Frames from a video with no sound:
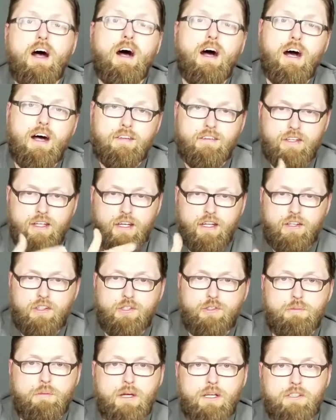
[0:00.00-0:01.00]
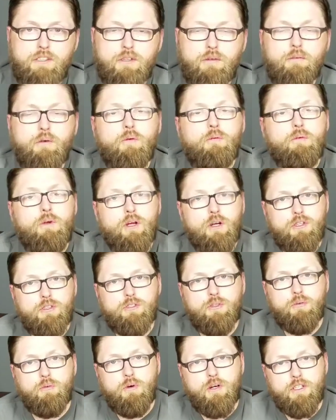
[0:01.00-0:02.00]
On that other spectrum, we
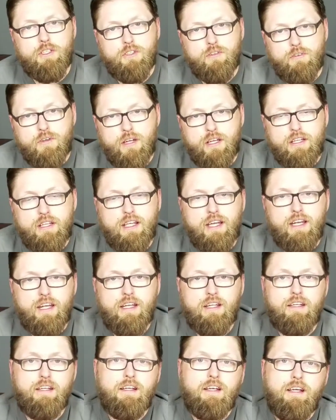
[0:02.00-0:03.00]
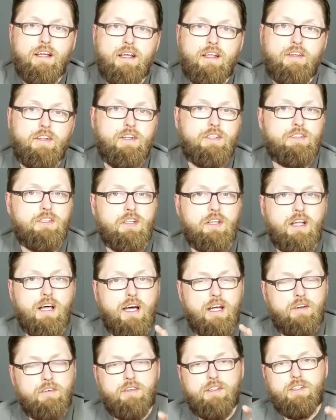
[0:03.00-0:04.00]
also want to rein that in. There's a
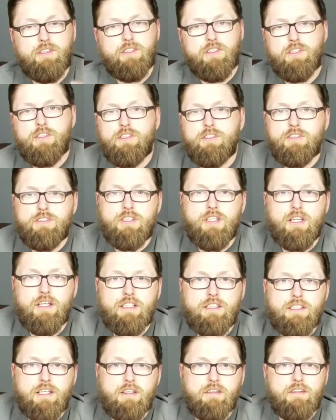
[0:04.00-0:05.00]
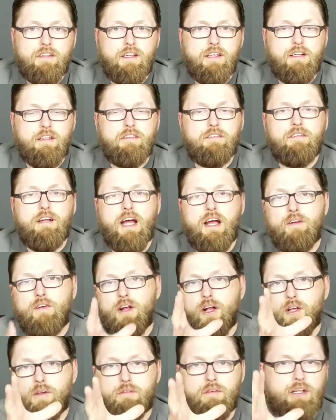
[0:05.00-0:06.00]
lot of research and studies out there. I
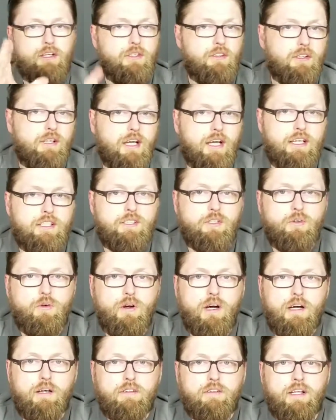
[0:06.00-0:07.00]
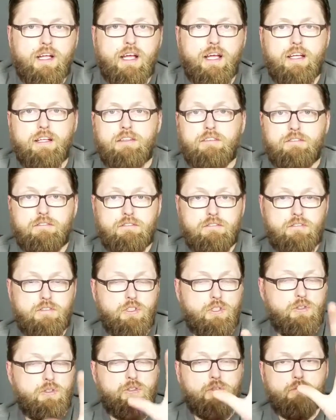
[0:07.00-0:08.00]
recommend you guys go out and
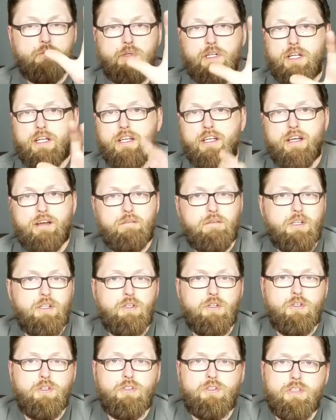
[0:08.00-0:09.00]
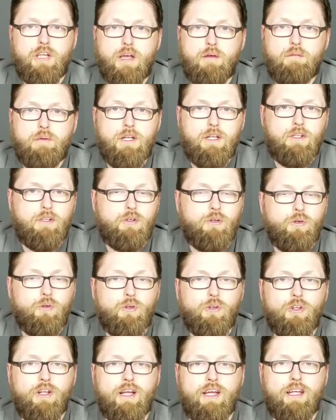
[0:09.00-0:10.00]
do some reading. I mean, you just type it into
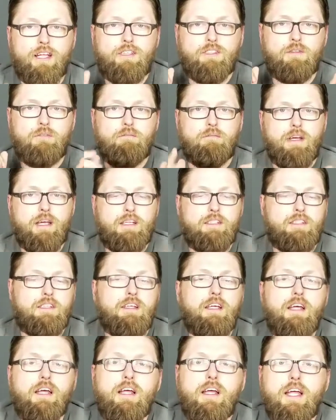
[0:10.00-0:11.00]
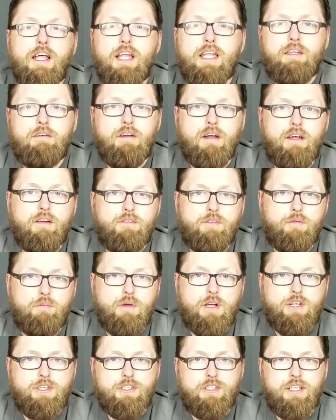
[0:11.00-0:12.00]
Google and it's amazing the amount of
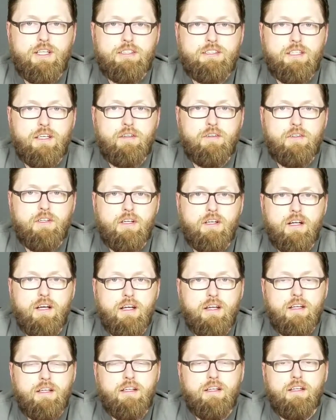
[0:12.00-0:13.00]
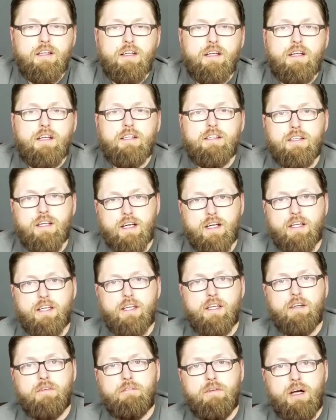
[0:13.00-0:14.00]
information that's out there on it,
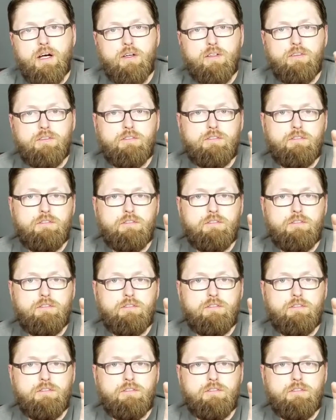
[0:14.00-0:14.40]
talking about